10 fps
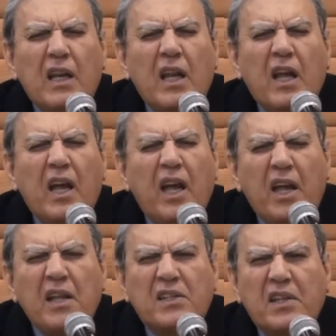
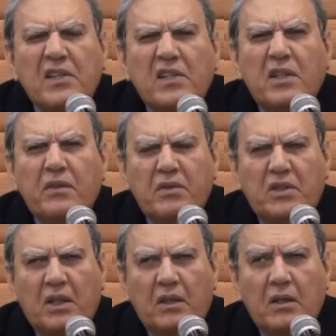Total
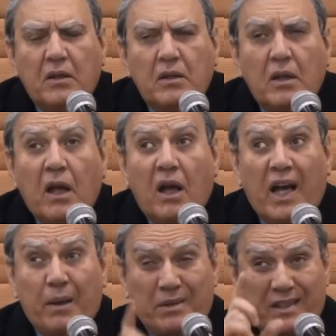insensitivity.